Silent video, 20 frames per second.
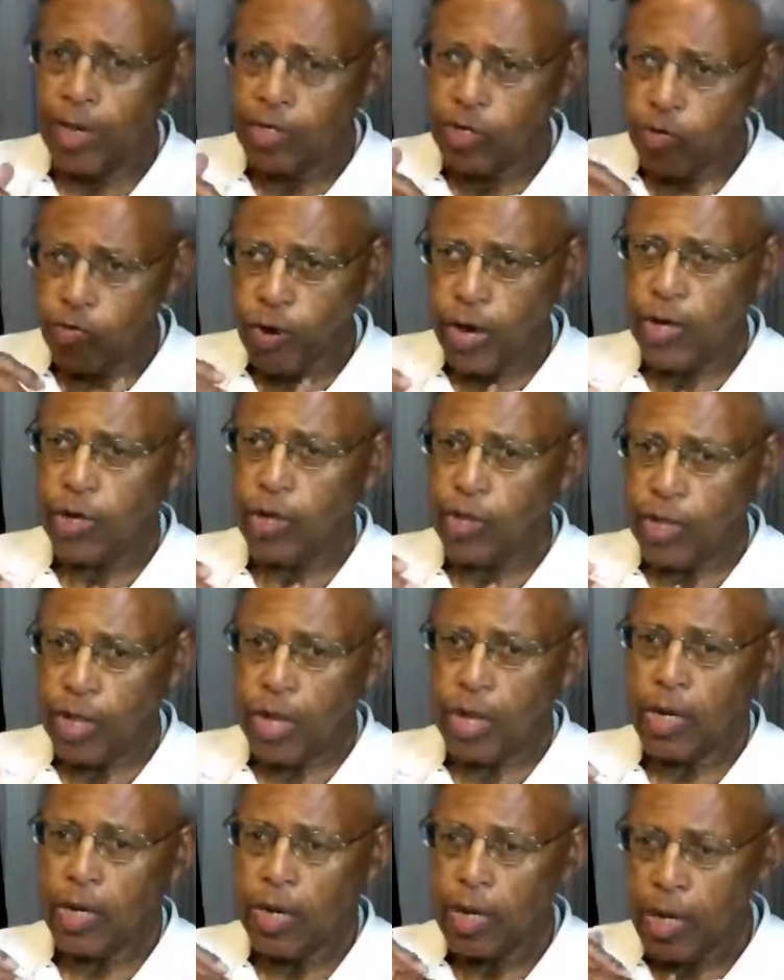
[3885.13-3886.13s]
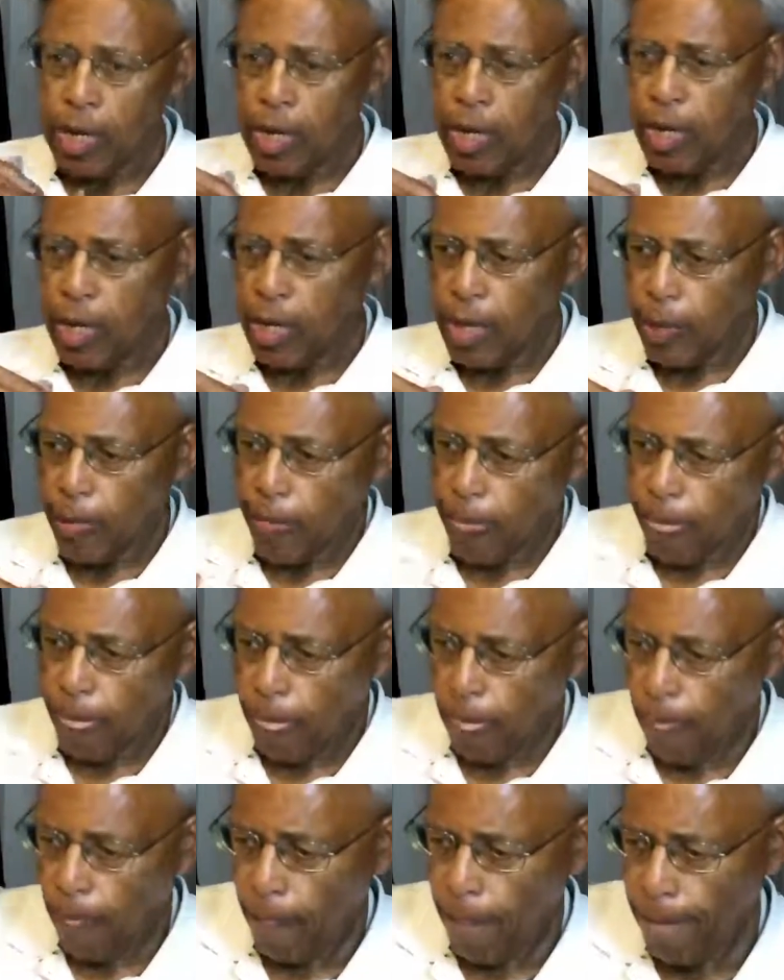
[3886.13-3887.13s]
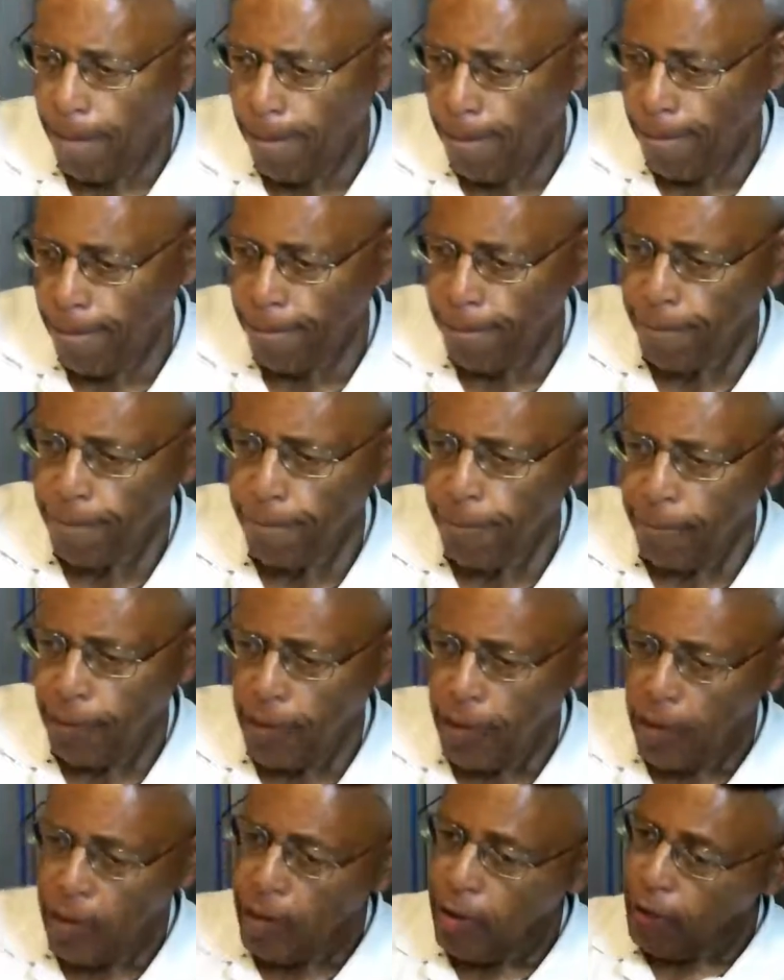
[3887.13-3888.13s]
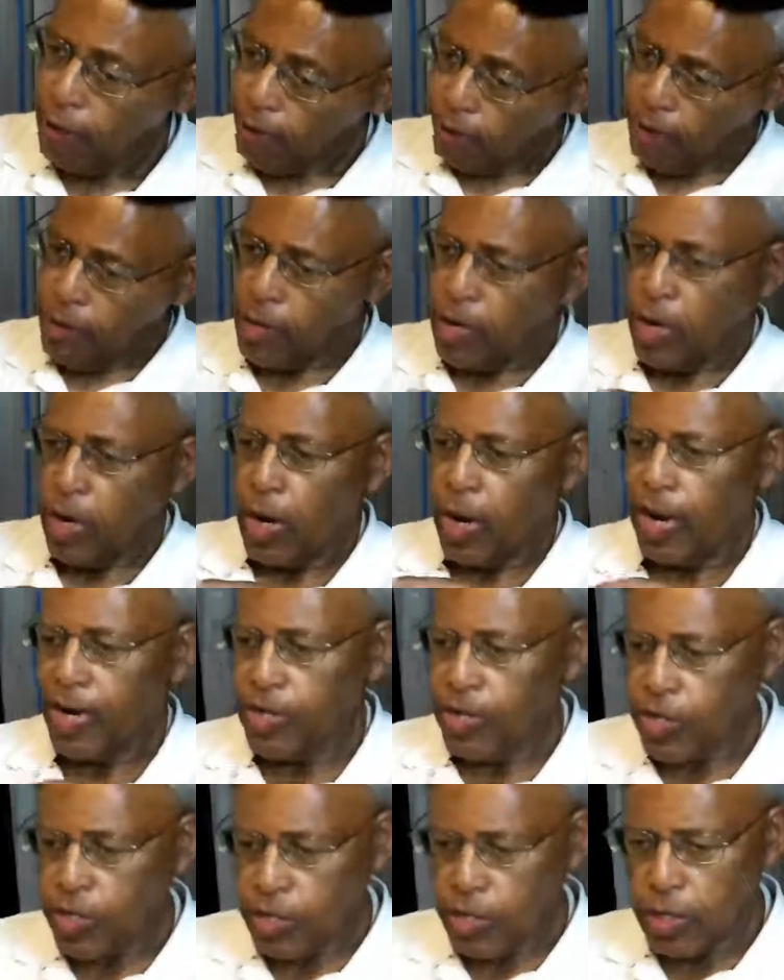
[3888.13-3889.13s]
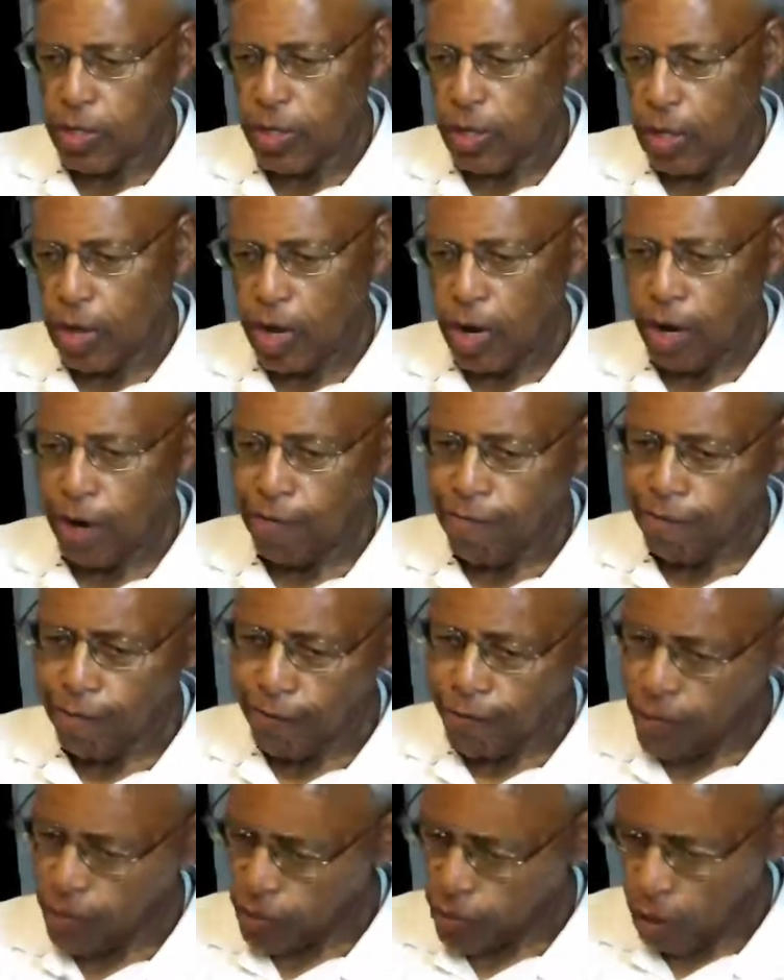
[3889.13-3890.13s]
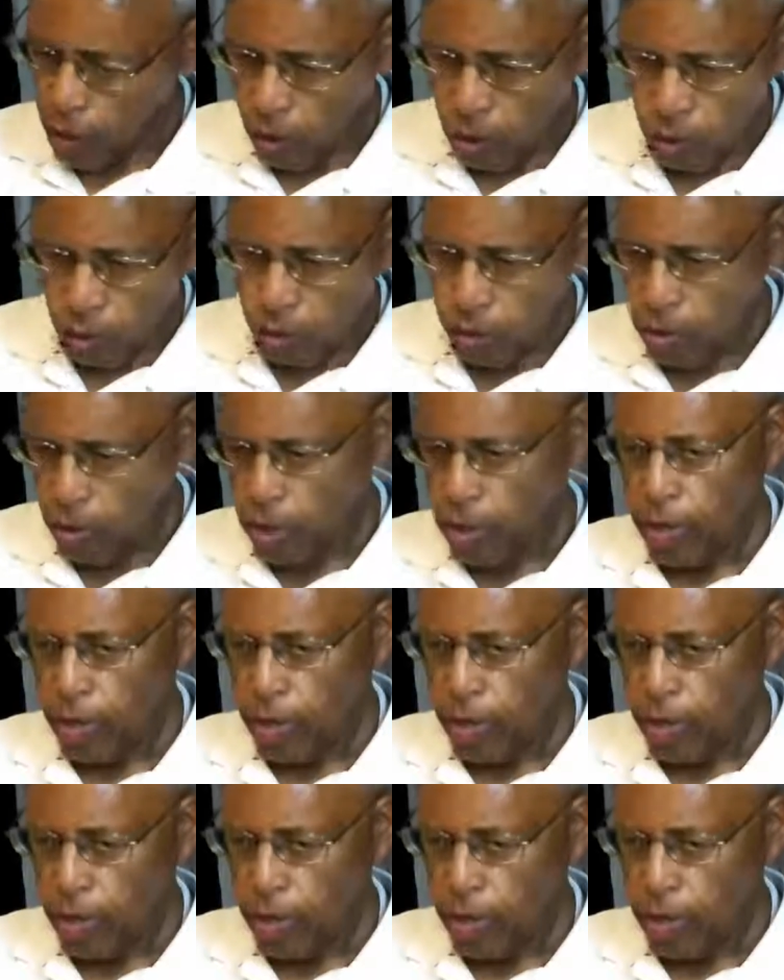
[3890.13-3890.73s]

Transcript: is greater than. And that's amazing. That just boggles my because of this whole